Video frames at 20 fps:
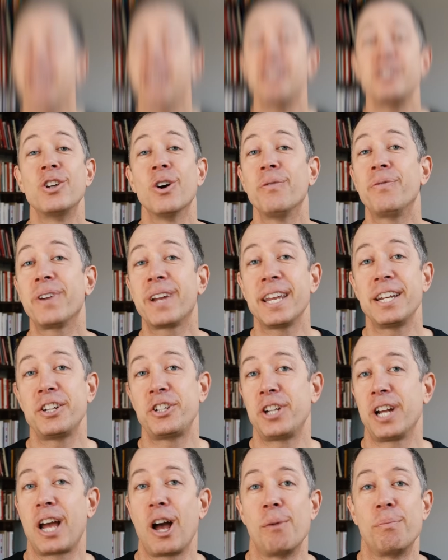Hey, don't forget to
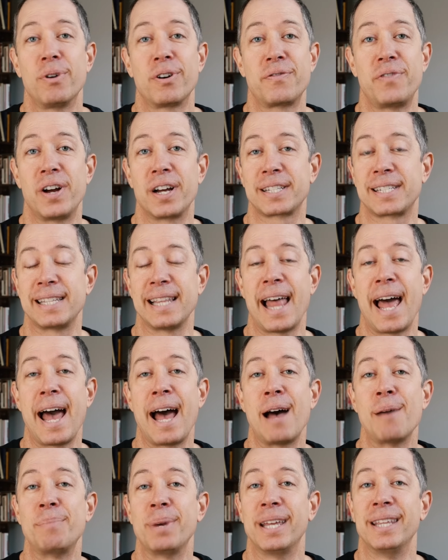check out BOOKFOX
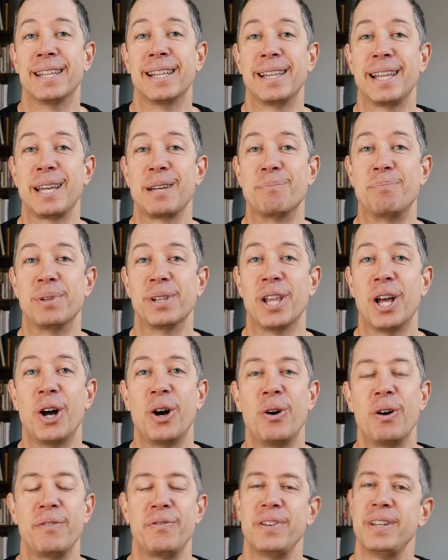LAB in the link
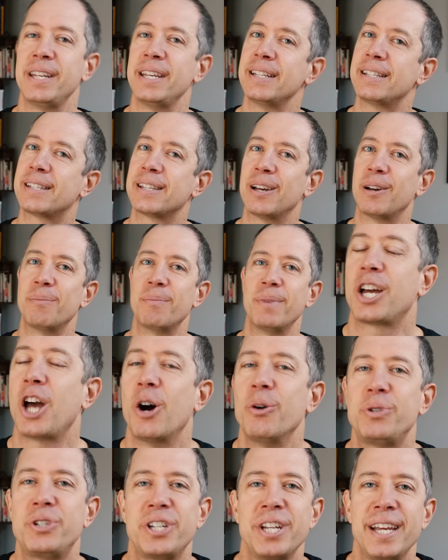below if you need some
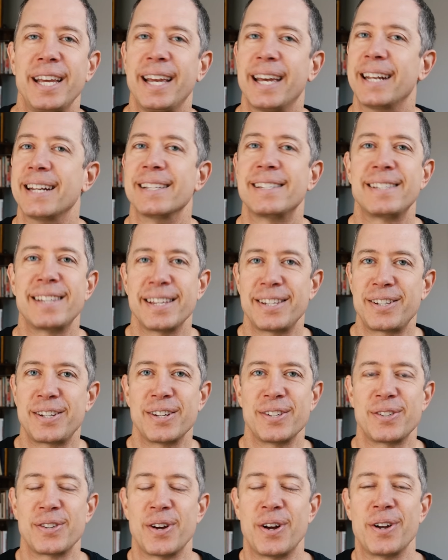coaching and
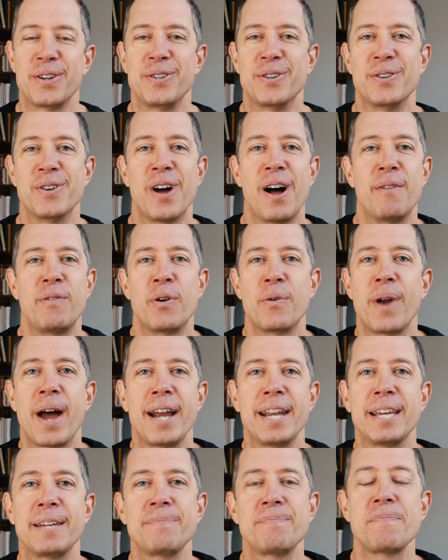assistance on your novel
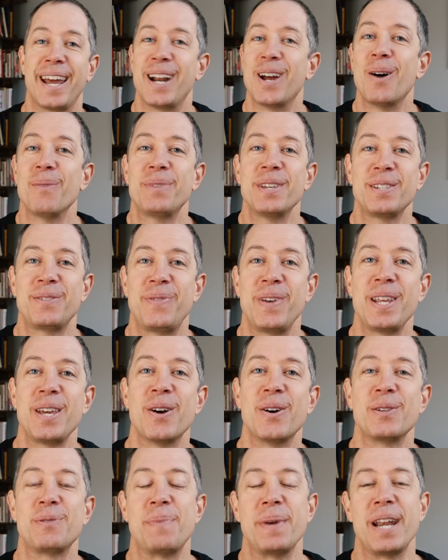writing. And I hope this
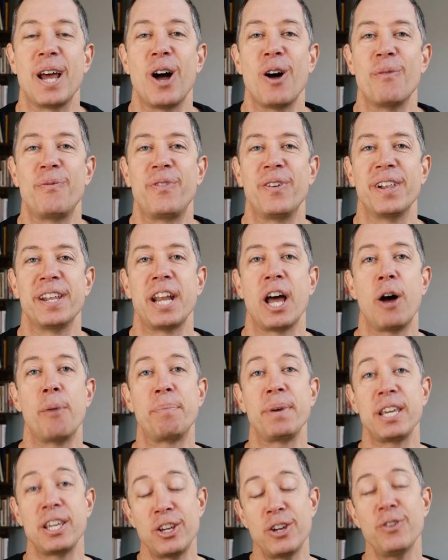video has been helpful in
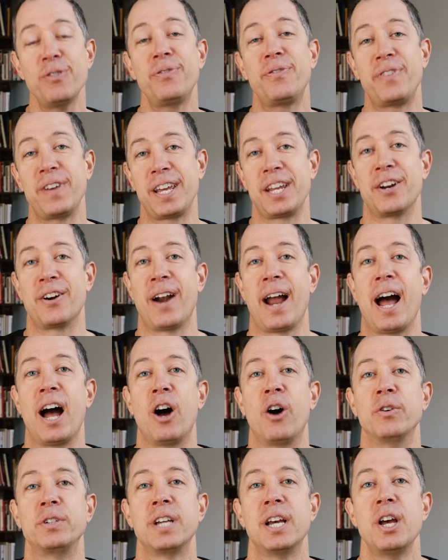helping you figure
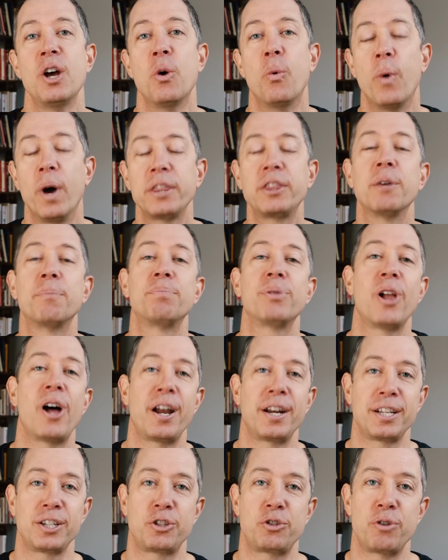out what the
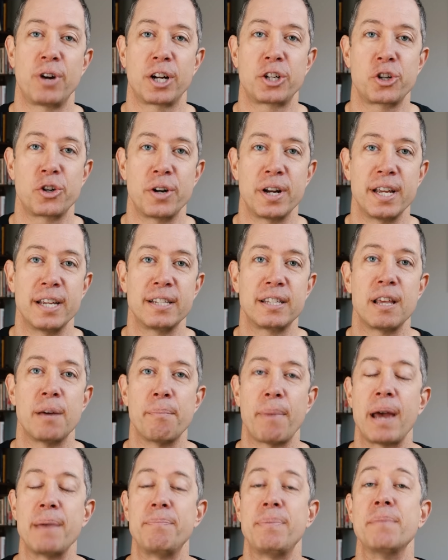plotting structure is that
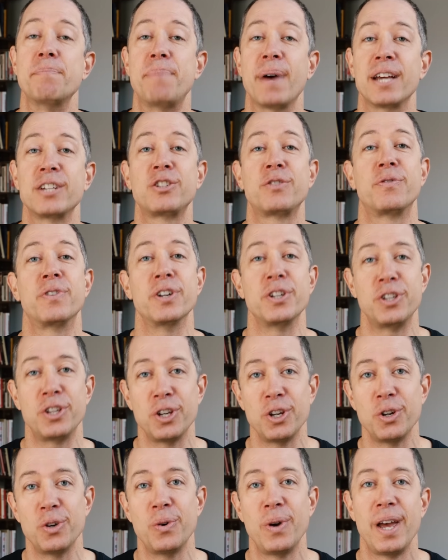might be best for
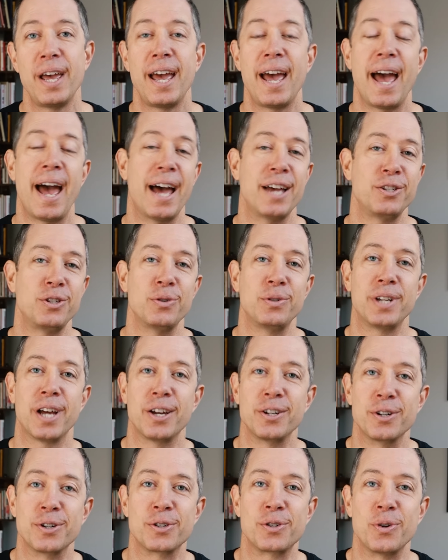you as you
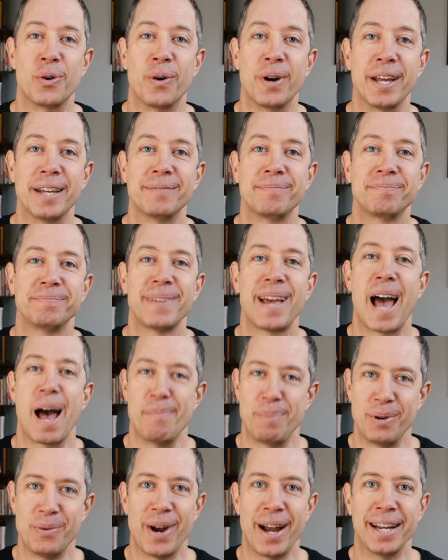tell your story.
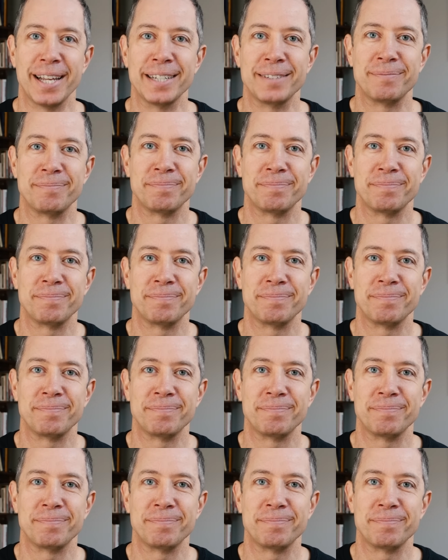Happy writing.